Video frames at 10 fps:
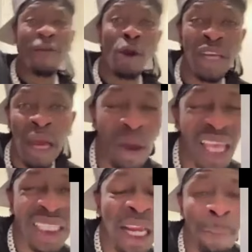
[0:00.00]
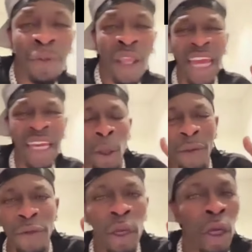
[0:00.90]
But when you follow them, when you see them,
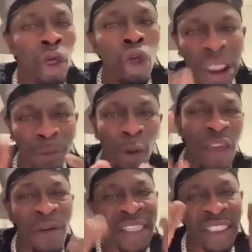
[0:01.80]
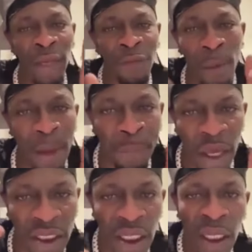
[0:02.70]
then some of you, those people, if I
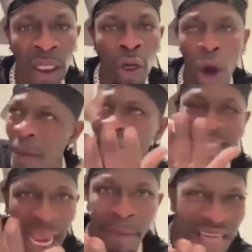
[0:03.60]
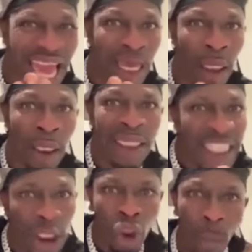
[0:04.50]
see from my page or my
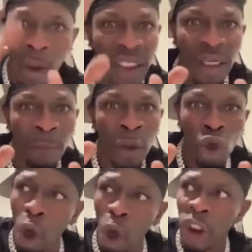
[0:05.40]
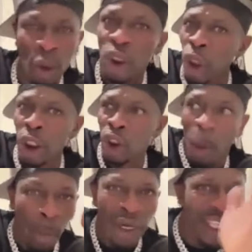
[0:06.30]
timeline, say somebody, go
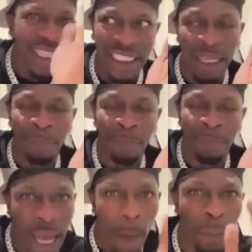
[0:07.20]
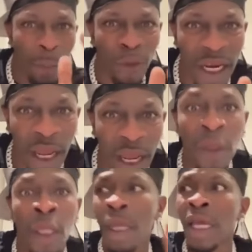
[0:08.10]
screenshot somebody in team, come put
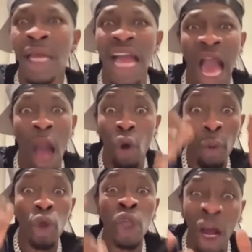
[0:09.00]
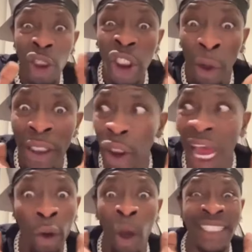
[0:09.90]
for them. I go, don't
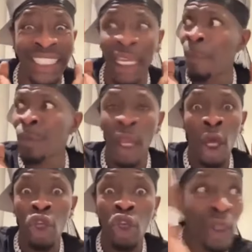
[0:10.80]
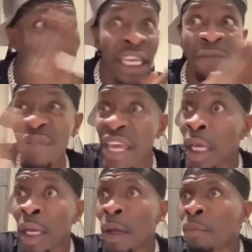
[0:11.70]
screenshot. I don't want to see
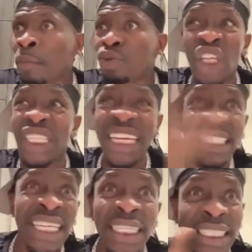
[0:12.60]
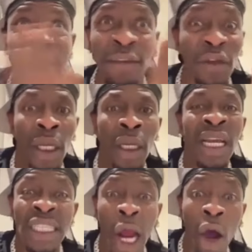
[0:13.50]
UTV,
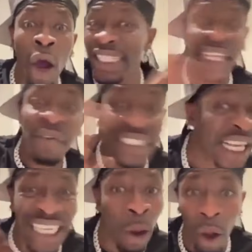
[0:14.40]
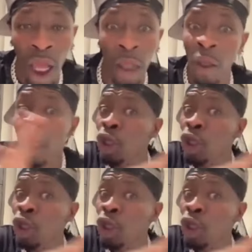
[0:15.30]
DDTV. The only TV station